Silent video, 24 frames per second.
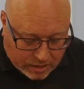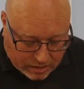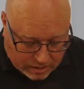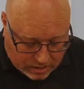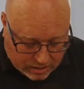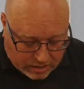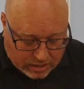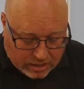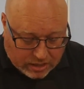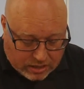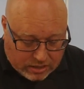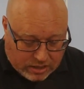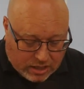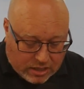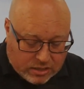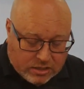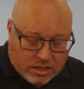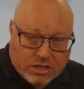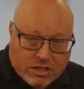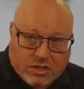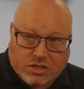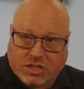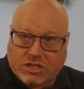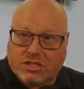
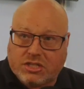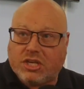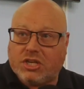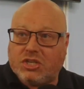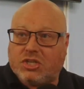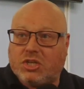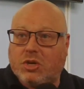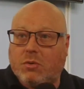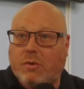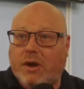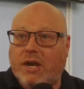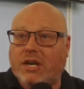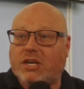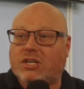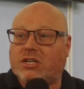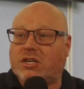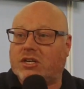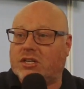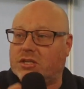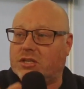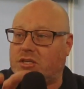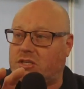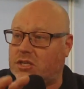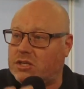into
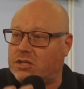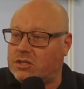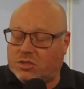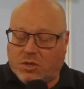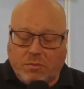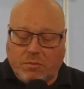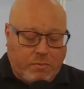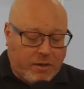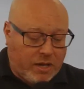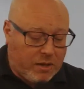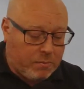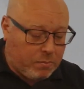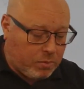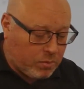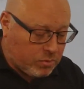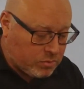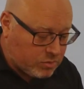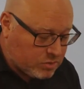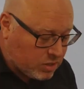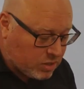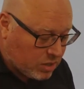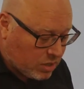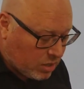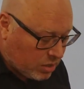situations, to
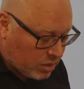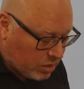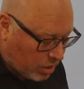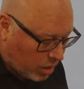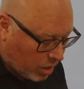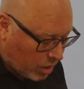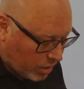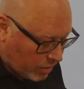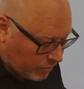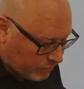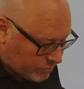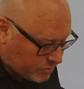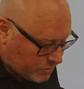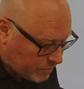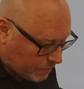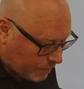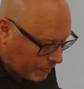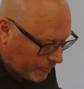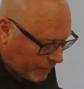people's lives.